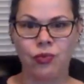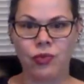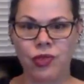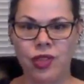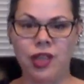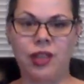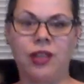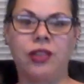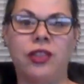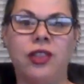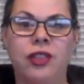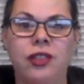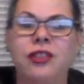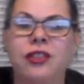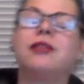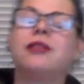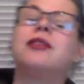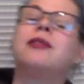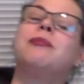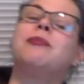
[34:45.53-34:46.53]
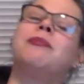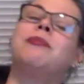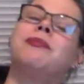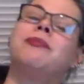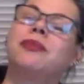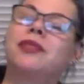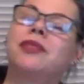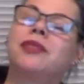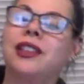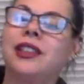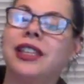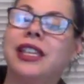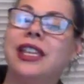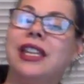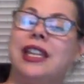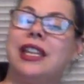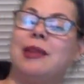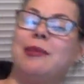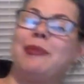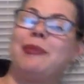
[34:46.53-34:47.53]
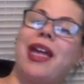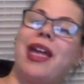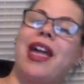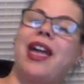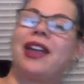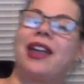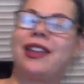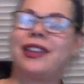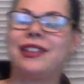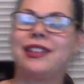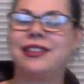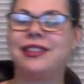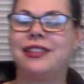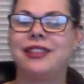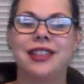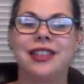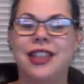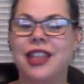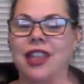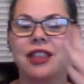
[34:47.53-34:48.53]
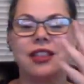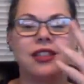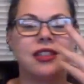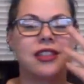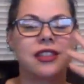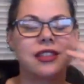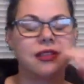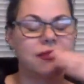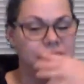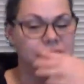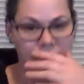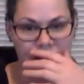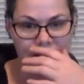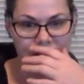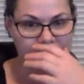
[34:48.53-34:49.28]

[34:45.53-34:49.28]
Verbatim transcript: you know, the, the, the, the leaning back, and it, it's